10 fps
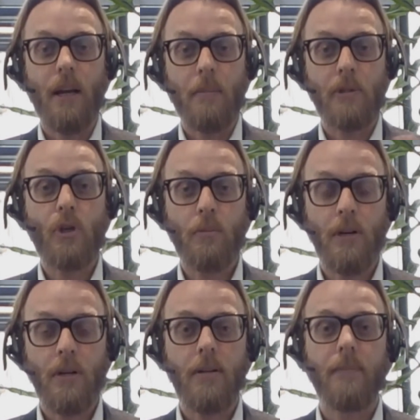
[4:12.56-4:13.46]
in an
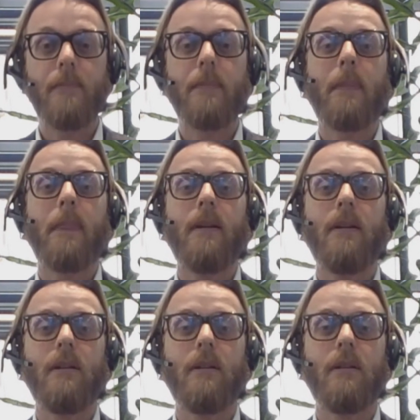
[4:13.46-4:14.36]
absorber
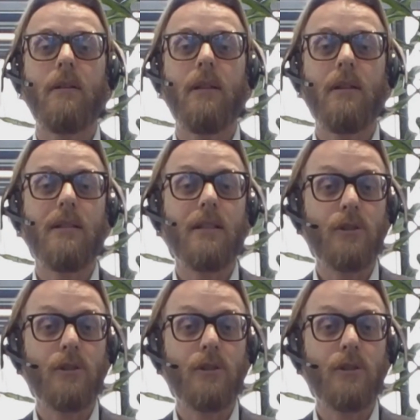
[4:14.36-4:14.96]
that